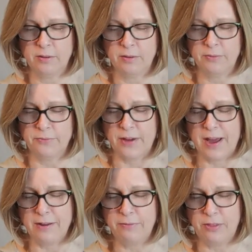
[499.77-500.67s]

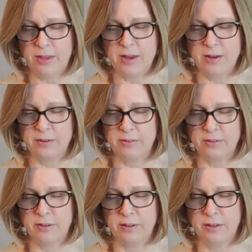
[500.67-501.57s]
5 things
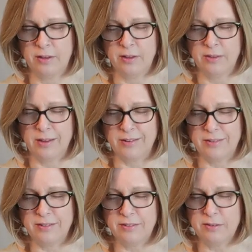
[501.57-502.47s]
that
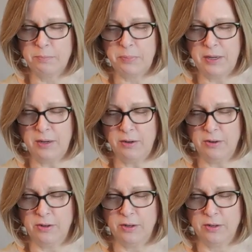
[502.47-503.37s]

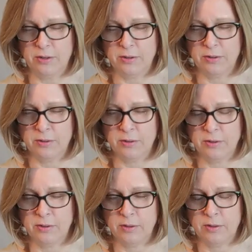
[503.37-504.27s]
disappeared
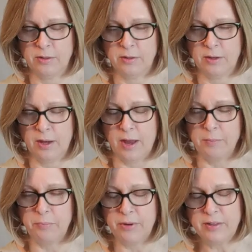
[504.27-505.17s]
and
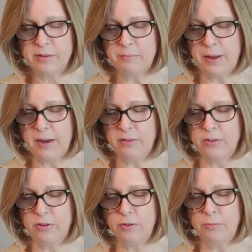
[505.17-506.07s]
bring them back to
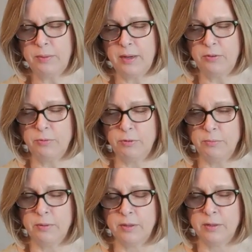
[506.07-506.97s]
your bedroom.
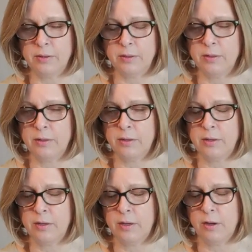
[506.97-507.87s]

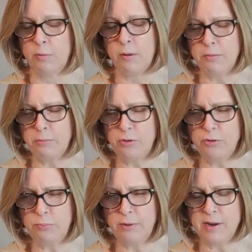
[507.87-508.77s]
What would you
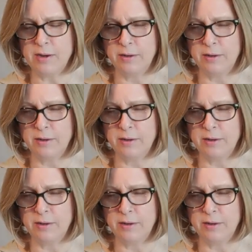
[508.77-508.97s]
bring?